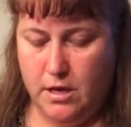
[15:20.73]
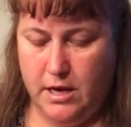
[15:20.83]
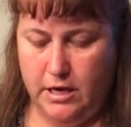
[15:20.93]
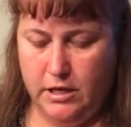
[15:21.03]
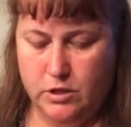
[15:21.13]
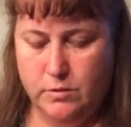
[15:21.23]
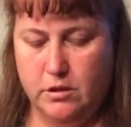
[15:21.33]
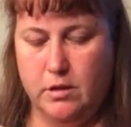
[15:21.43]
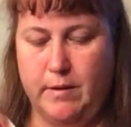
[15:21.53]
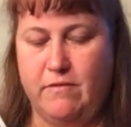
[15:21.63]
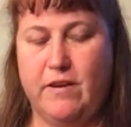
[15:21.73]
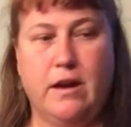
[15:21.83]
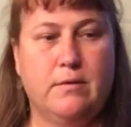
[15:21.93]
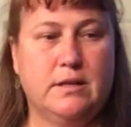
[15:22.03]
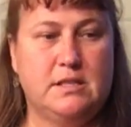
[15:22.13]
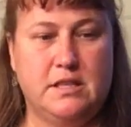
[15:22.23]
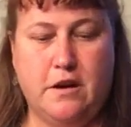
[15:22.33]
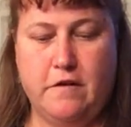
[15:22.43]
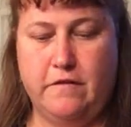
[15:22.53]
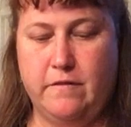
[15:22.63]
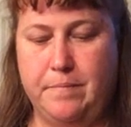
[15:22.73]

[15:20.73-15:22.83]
and it goes with all my fireworks stuff.